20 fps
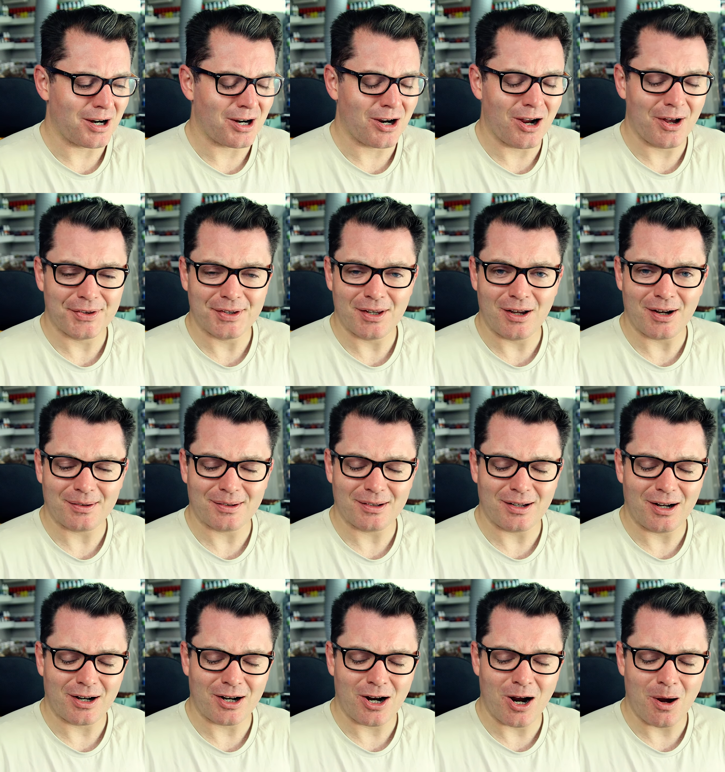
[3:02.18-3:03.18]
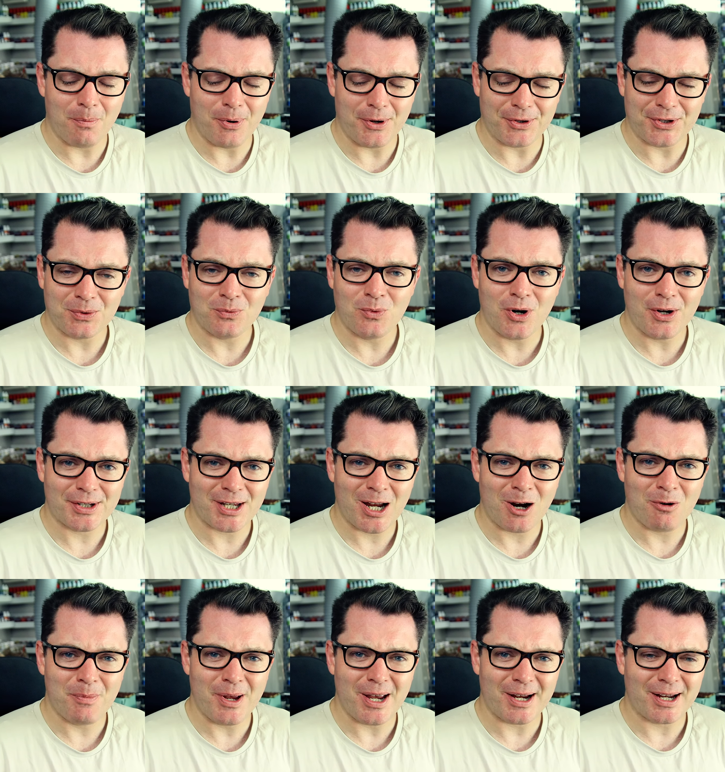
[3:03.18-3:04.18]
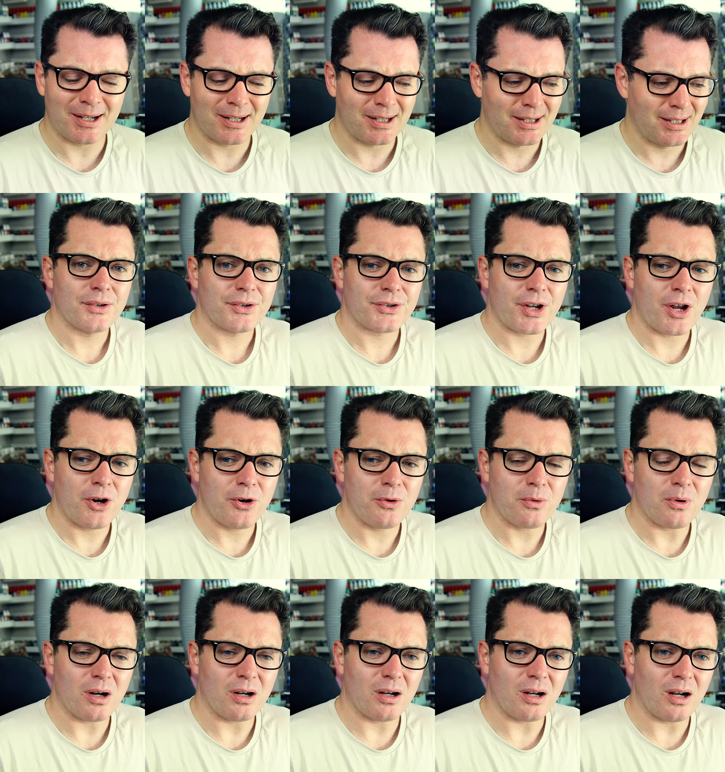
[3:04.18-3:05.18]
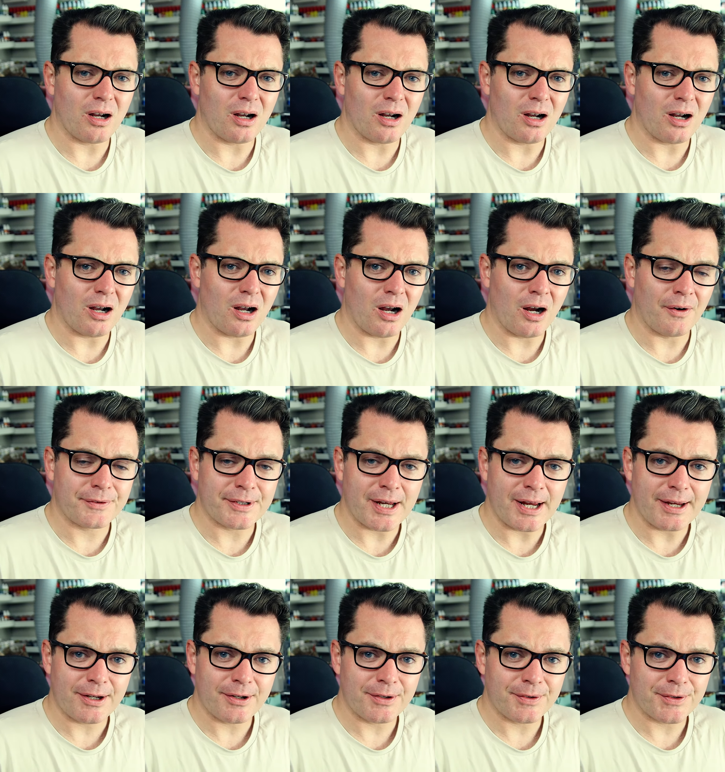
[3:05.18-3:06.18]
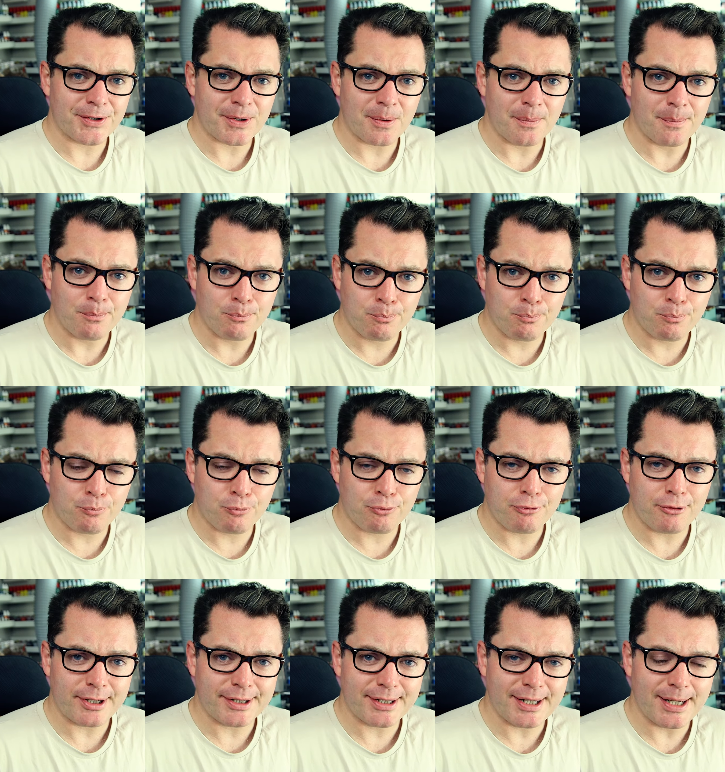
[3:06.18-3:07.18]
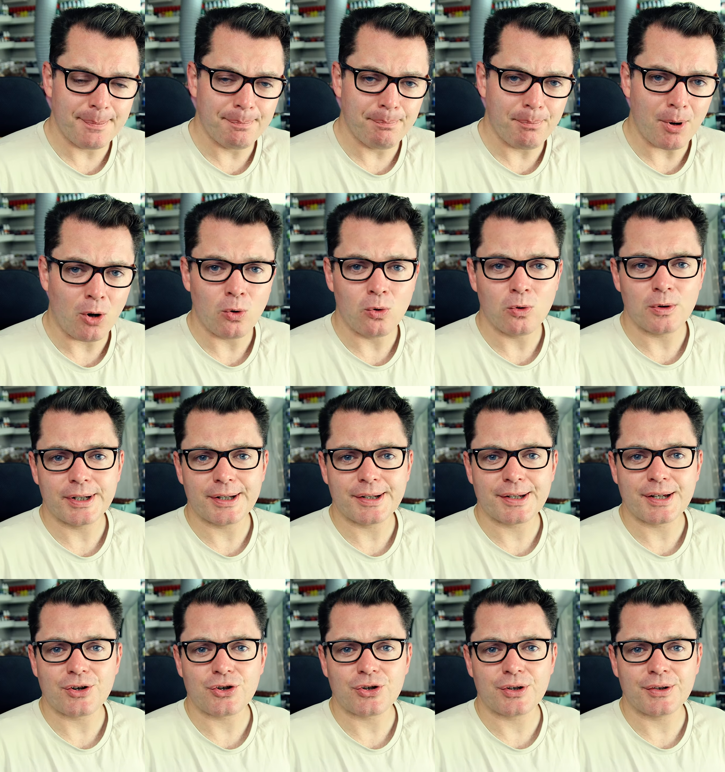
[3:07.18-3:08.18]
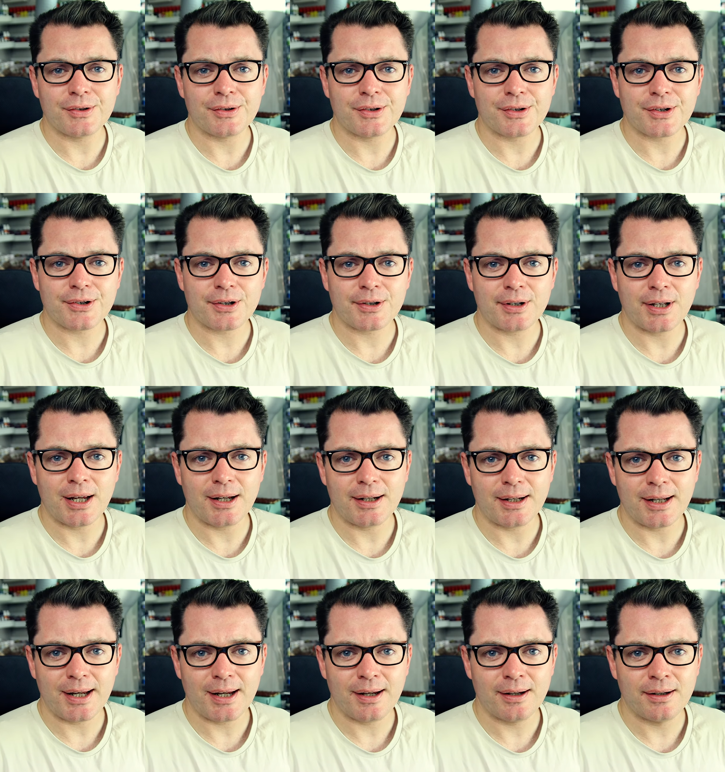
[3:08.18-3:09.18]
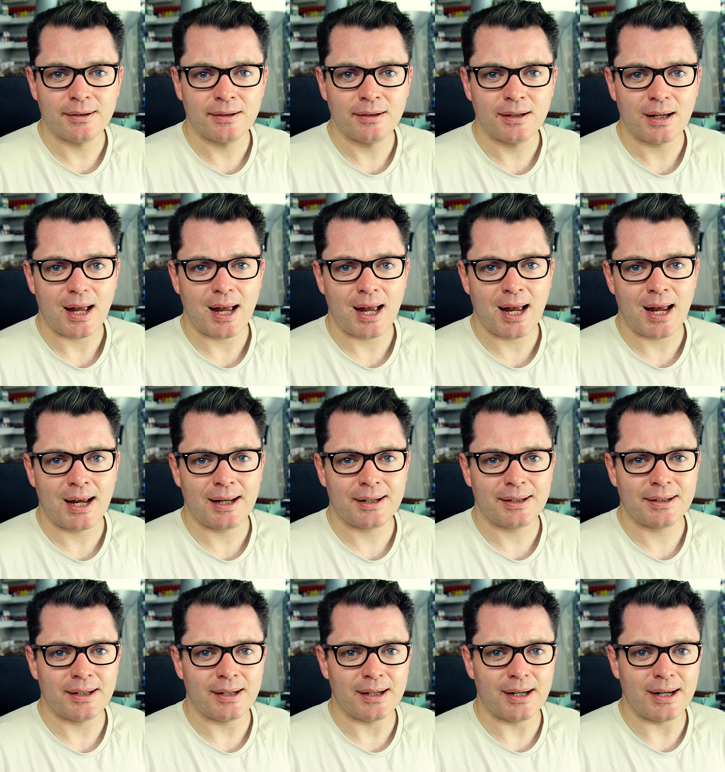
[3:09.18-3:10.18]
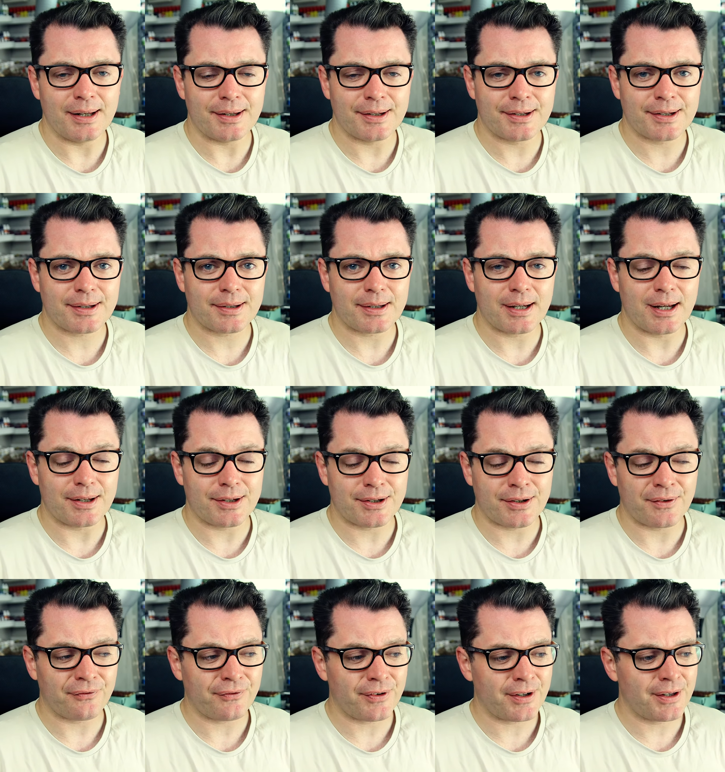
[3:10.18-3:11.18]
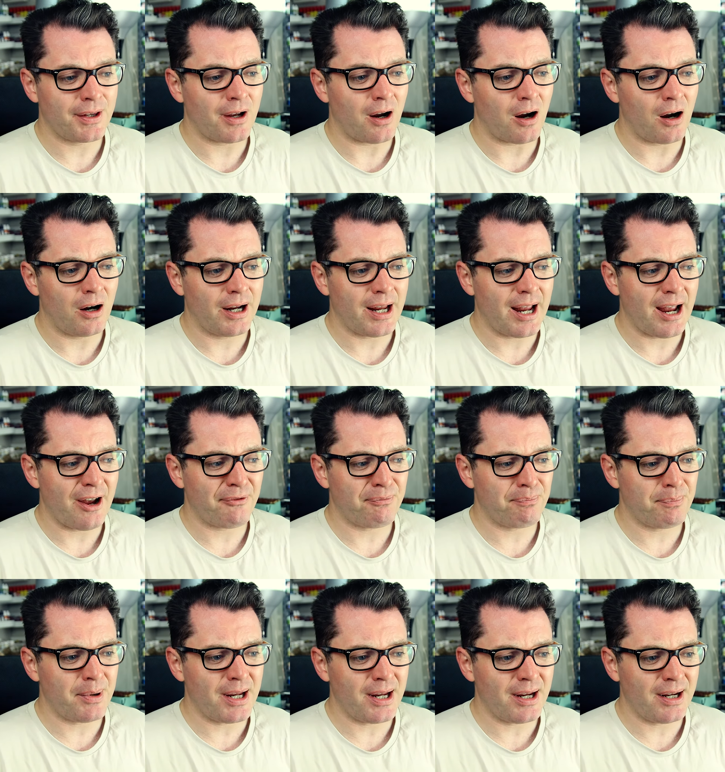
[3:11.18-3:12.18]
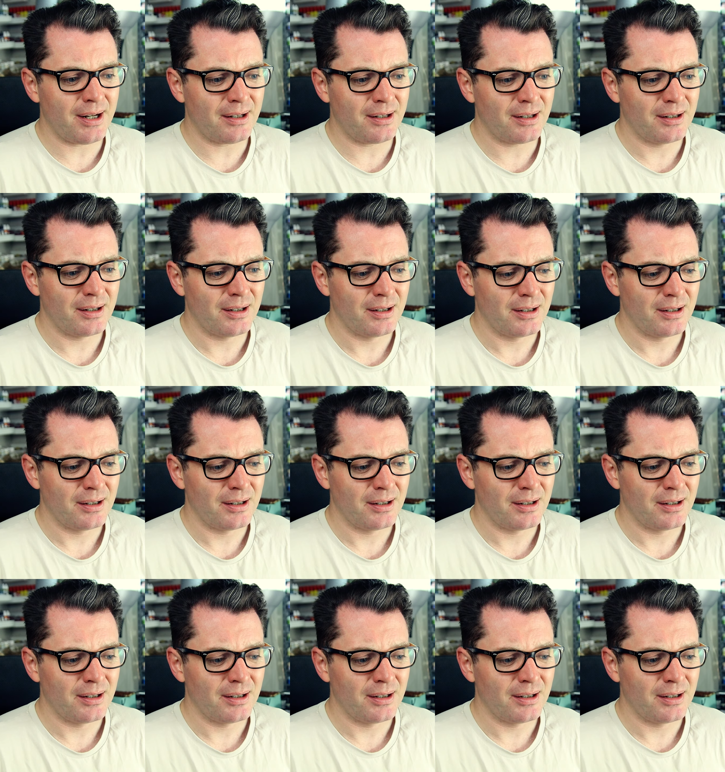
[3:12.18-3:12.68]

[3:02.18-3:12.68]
can't put into words how big. So I've taken some pretty bold decisions lately, and it's something that I have been